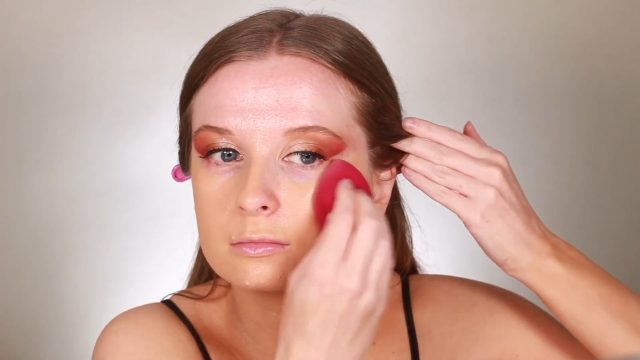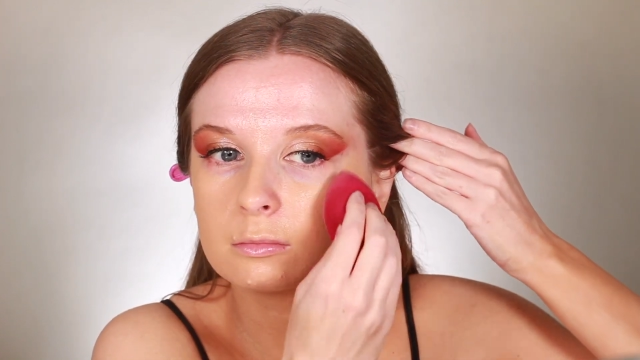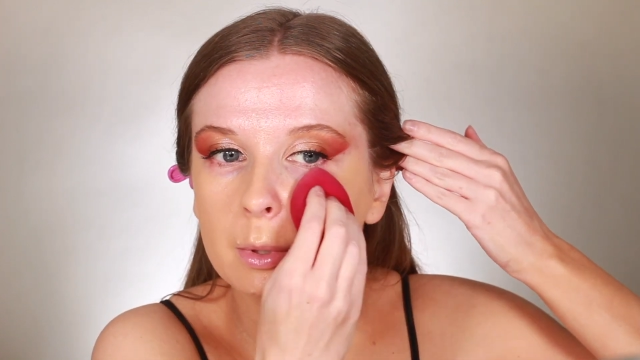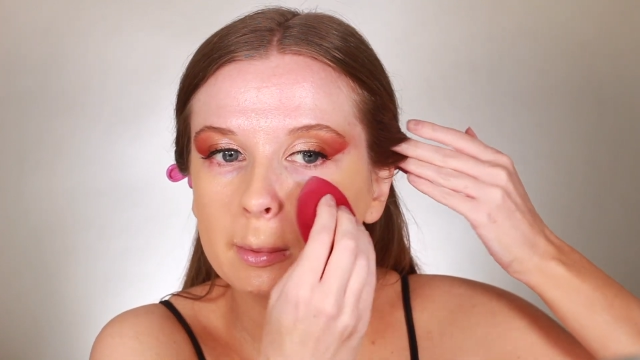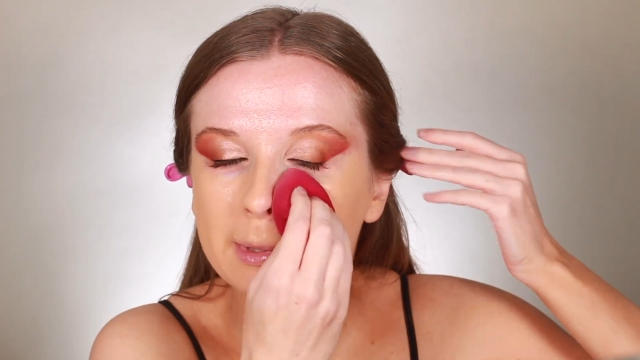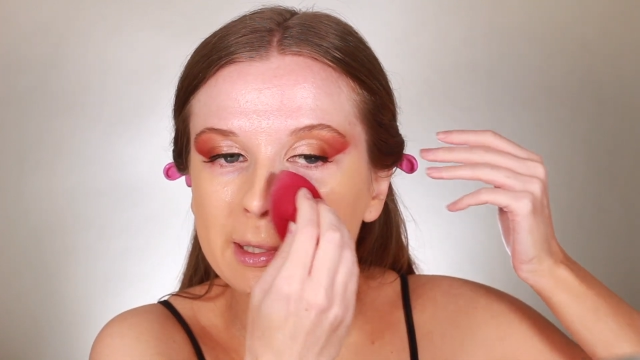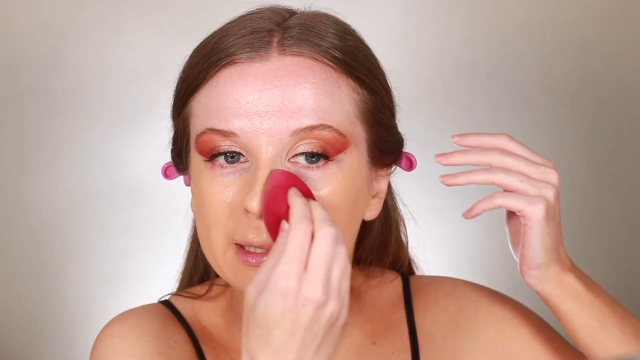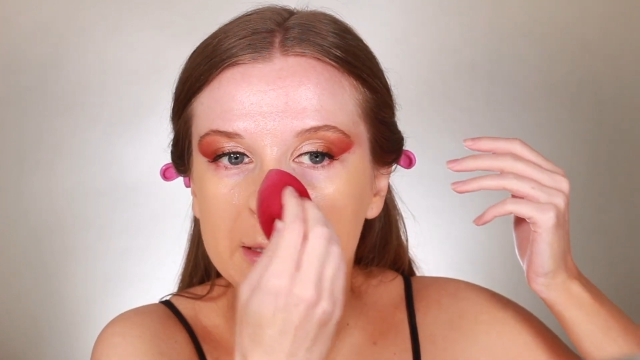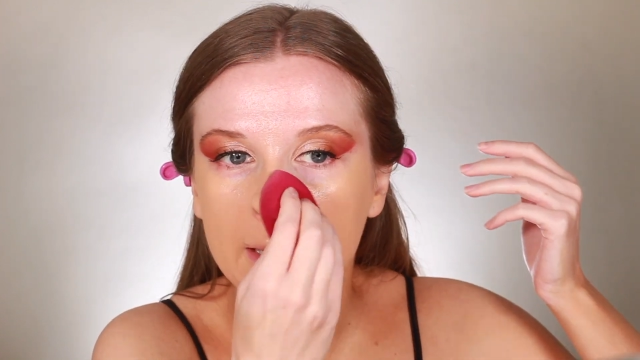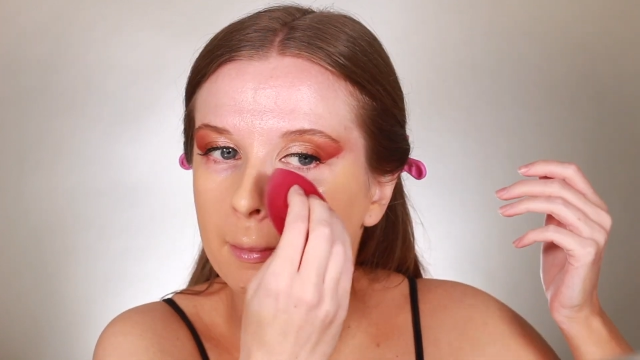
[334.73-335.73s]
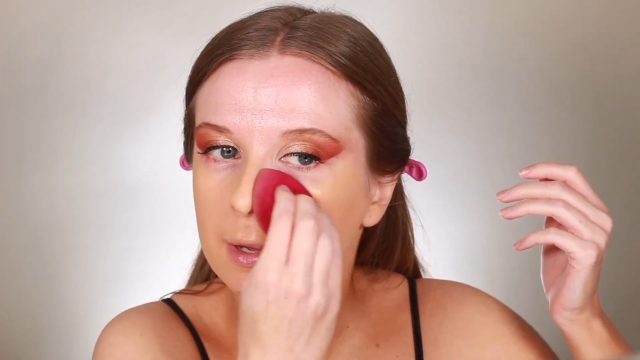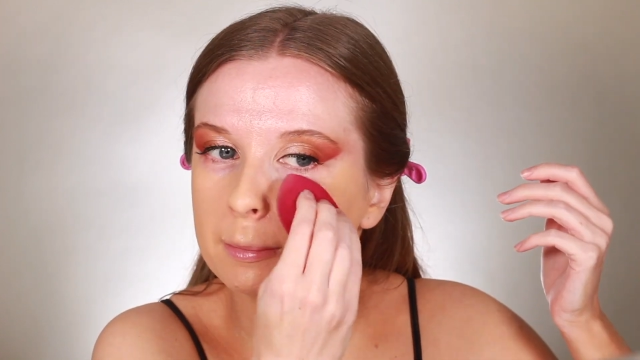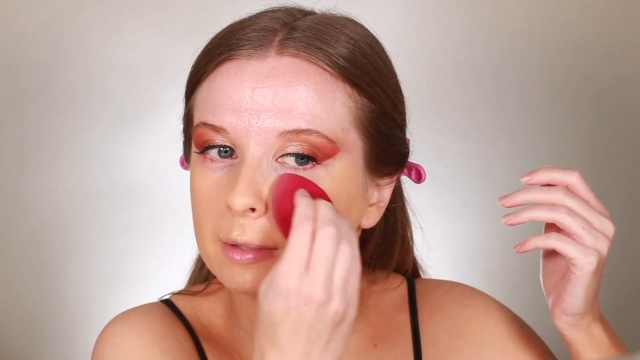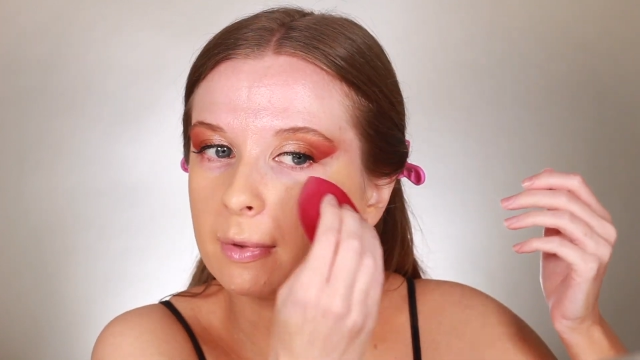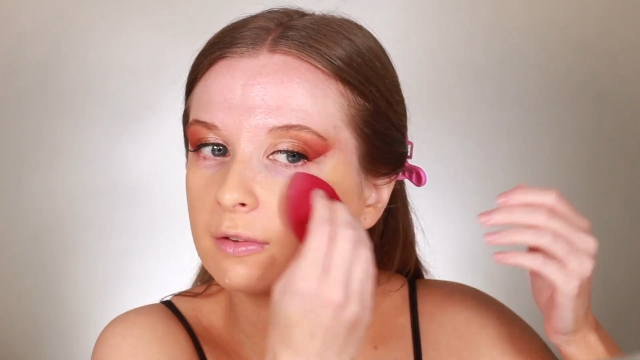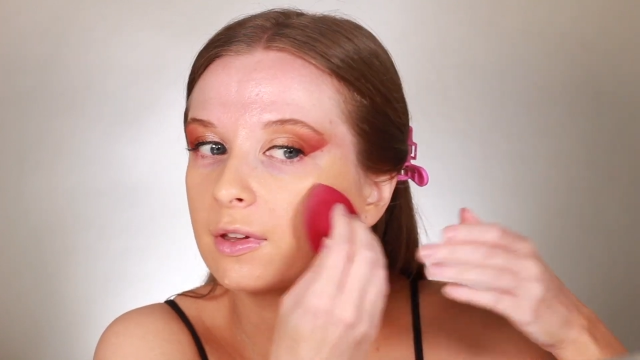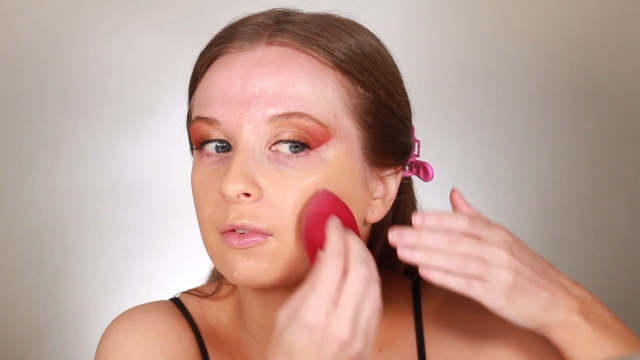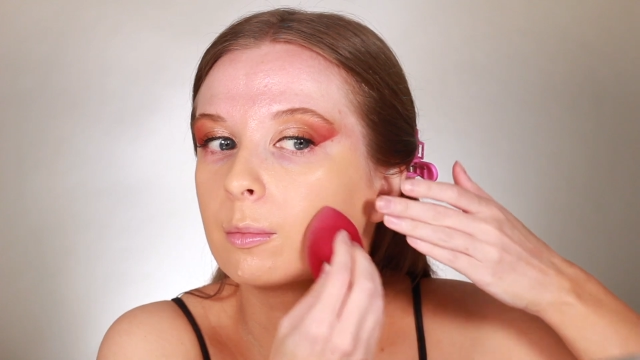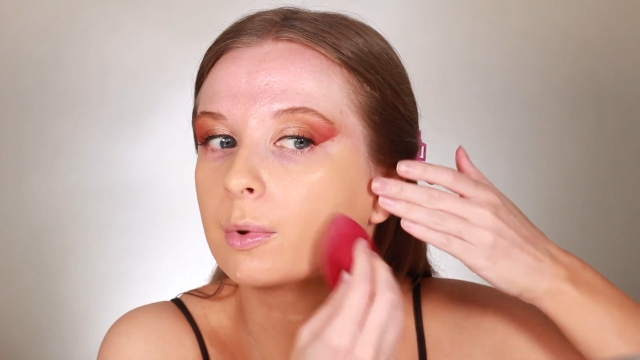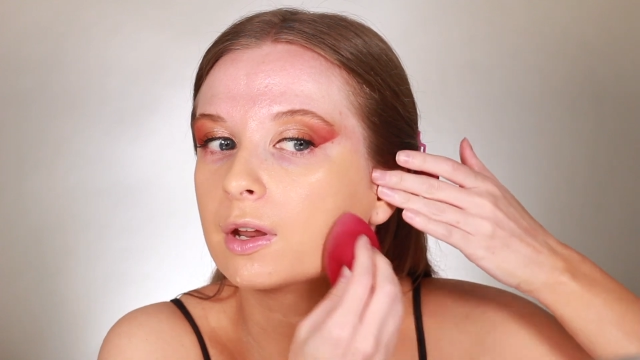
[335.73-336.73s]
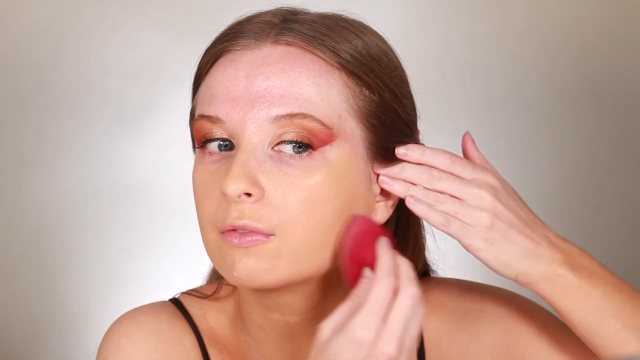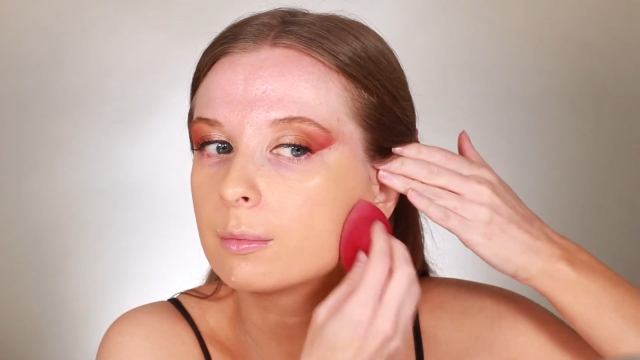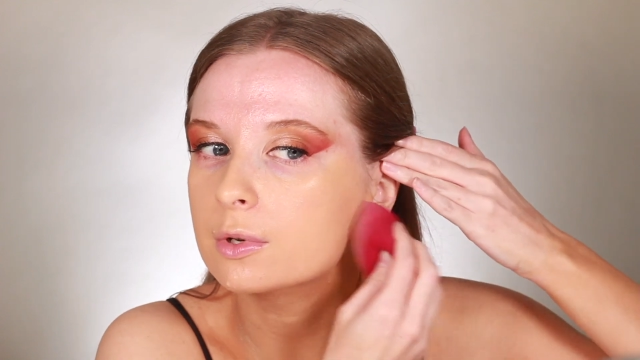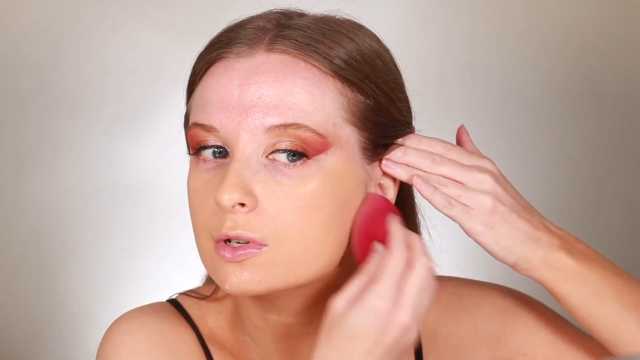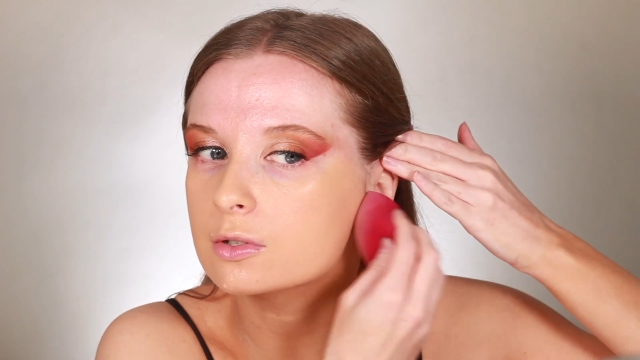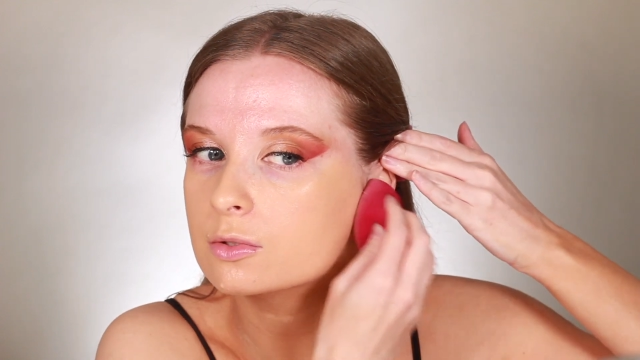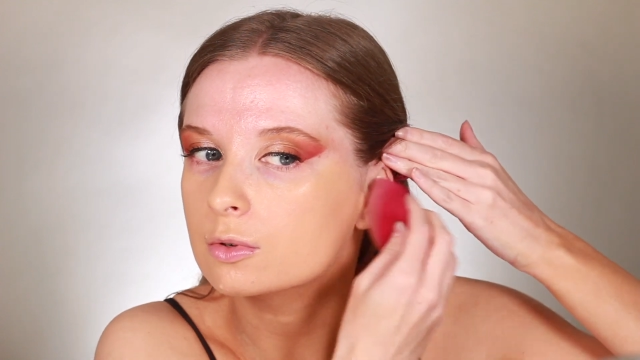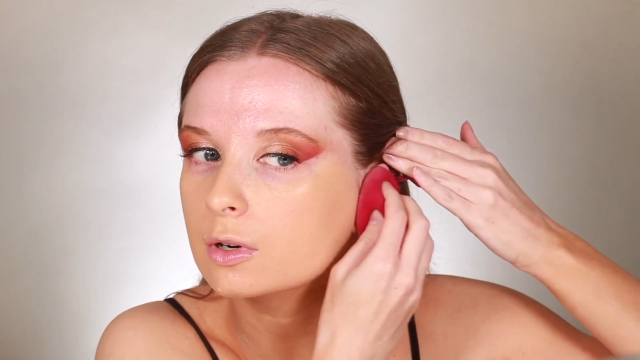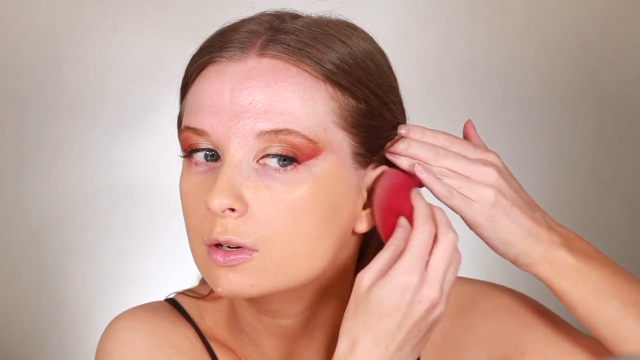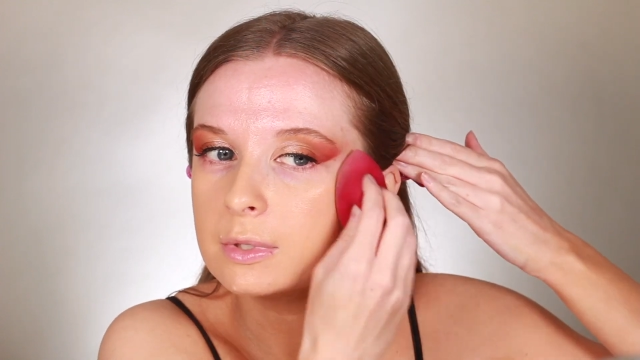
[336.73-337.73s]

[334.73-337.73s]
Maybelline might be my favorite brand from the drugstore,